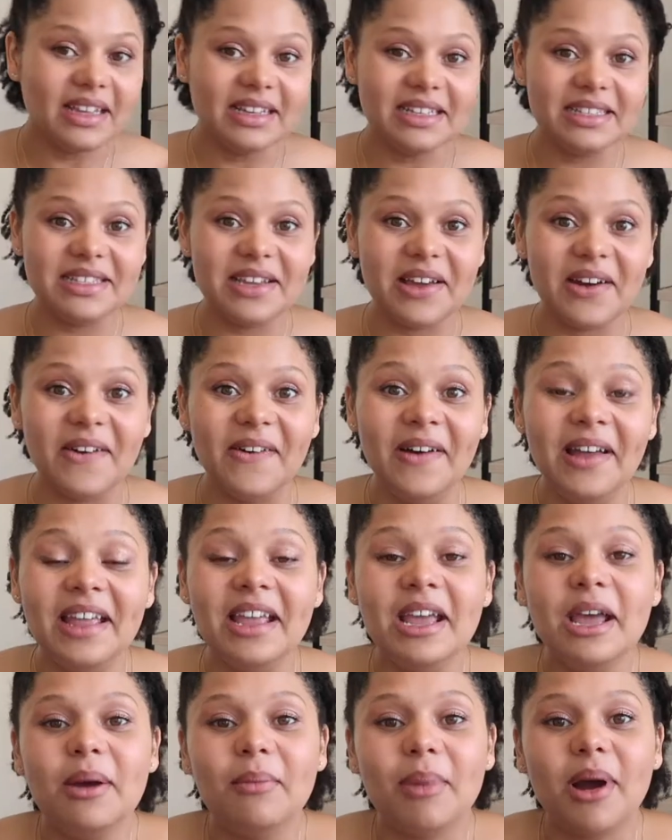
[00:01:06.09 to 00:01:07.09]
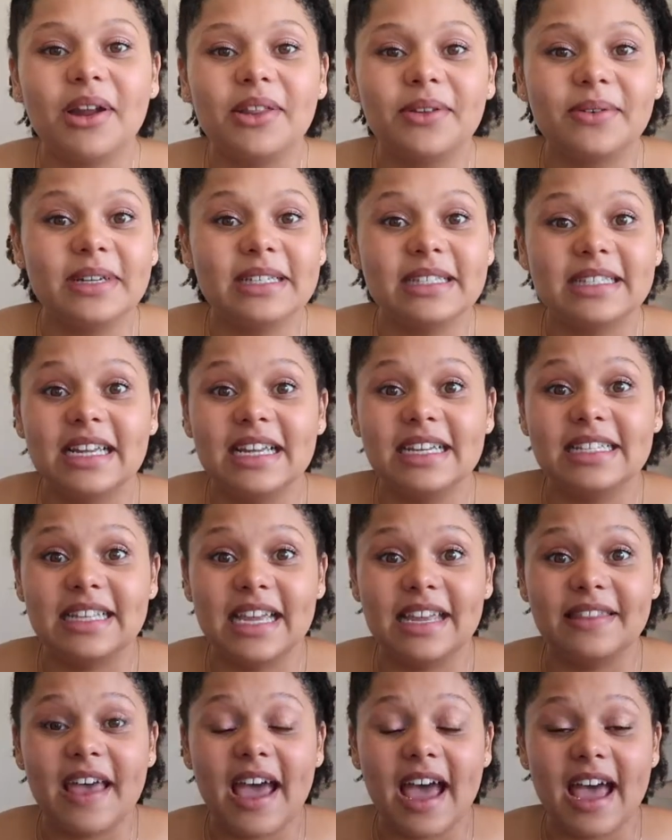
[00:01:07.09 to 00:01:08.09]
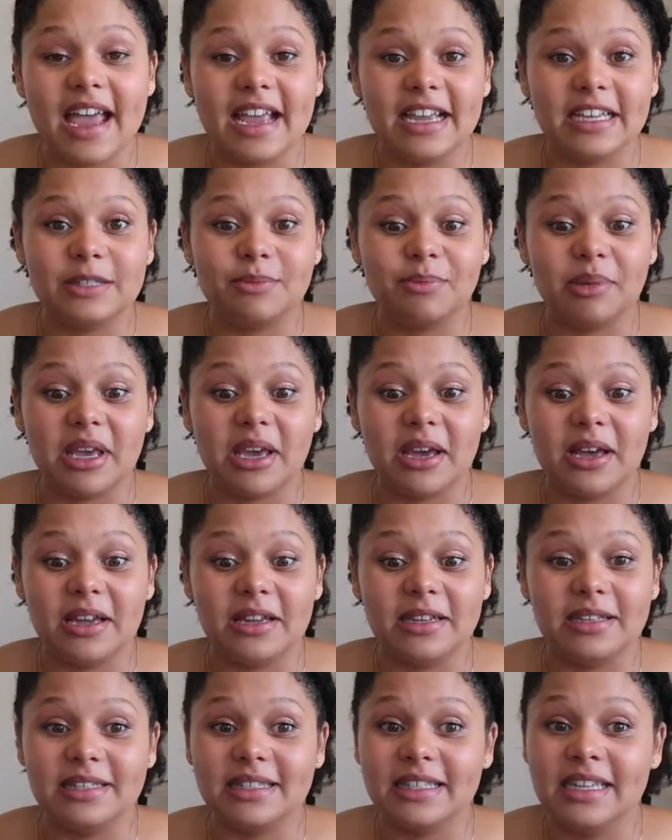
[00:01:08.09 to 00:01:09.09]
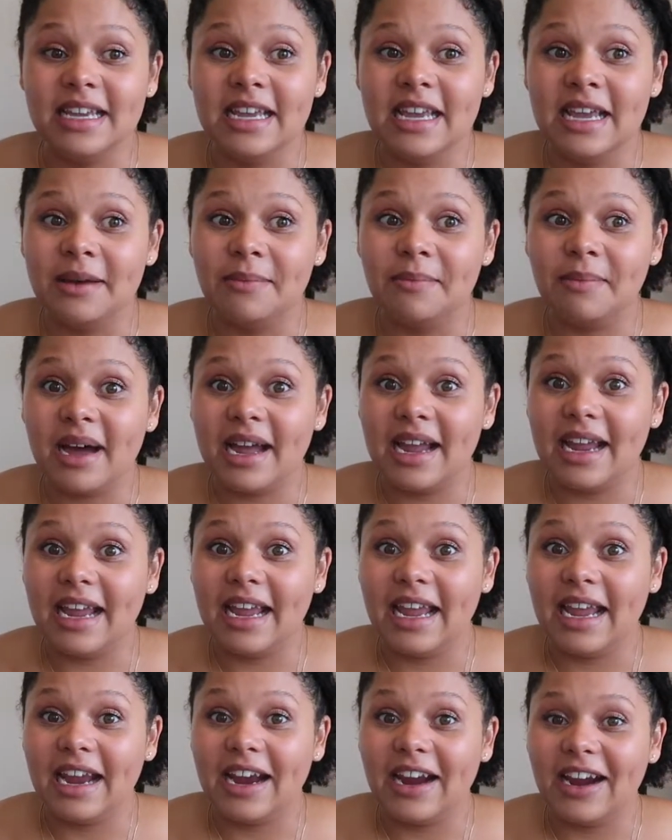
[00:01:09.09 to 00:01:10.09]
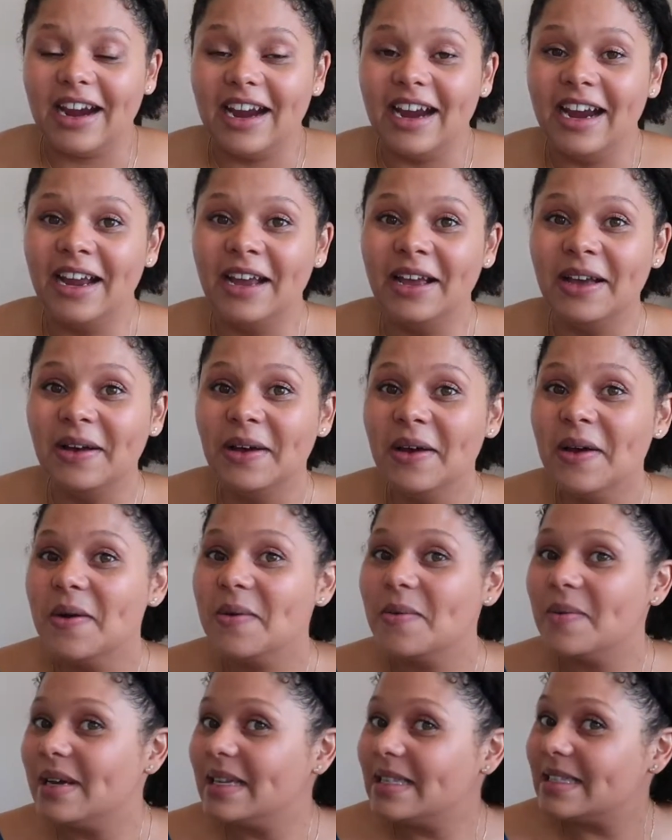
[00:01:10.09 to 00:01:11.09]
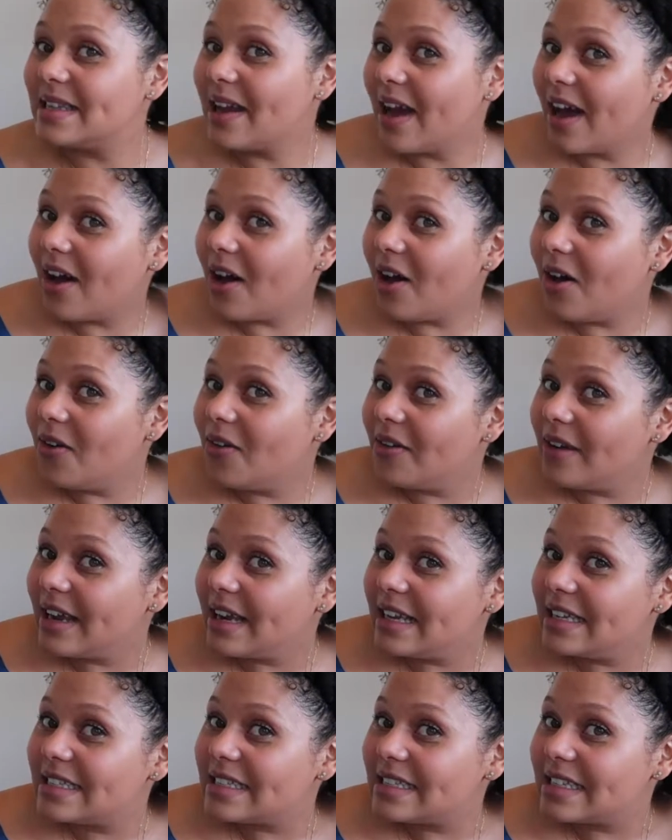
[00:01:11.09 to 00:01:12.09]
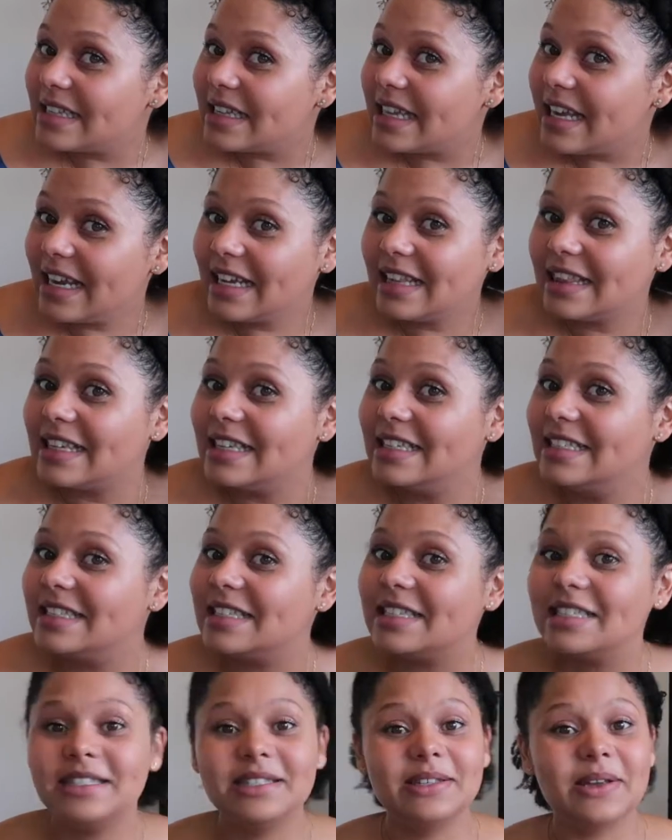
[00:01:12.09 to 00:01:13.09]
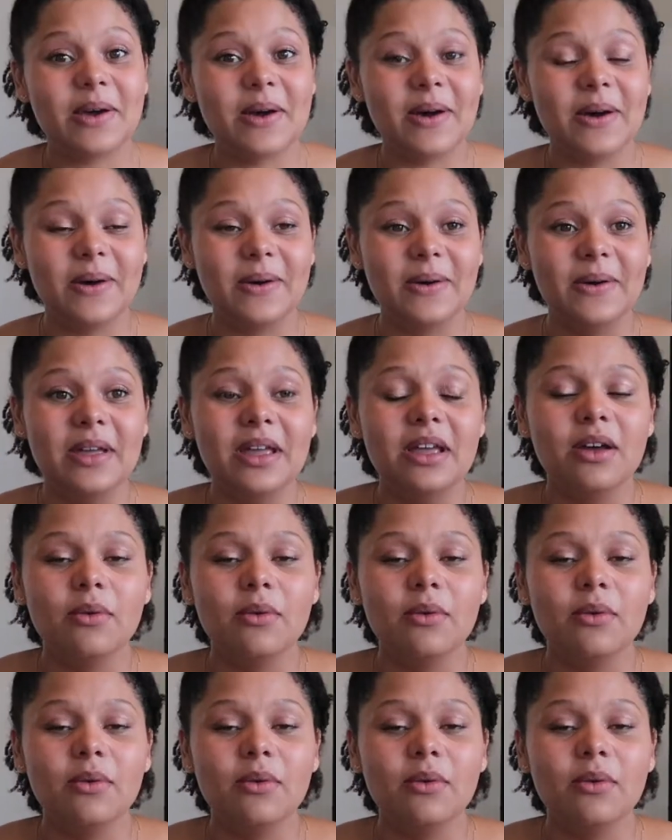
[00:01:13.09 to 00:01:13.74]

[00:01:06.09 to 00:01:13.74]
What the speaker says: So part of the reason I say that is because my hair was not always like this. So,